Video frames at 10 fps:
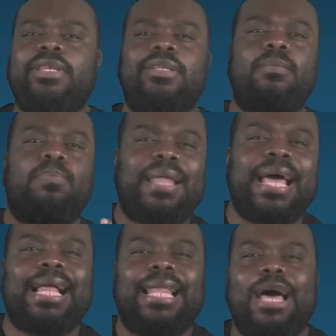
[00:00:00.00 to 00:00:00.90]
did the
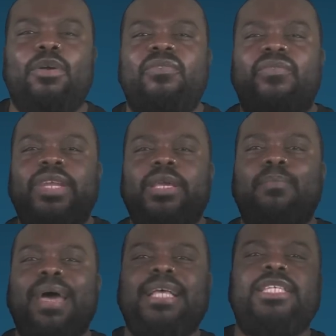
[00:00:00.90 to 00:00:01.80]
black cloud of Vinnie
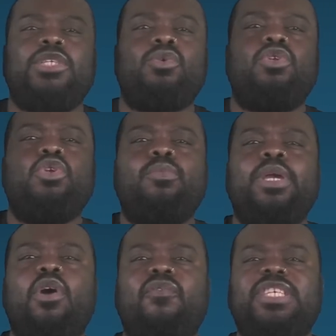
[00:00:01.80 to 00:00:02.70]
Mac still
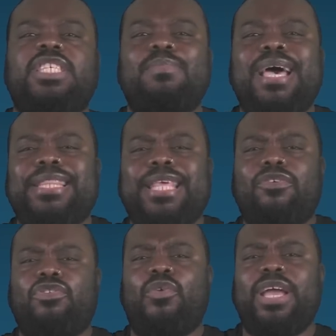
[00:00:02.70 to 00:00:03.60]
looming over
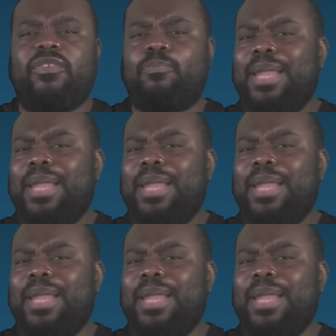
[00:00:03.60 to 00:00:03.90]
SmackDown's creative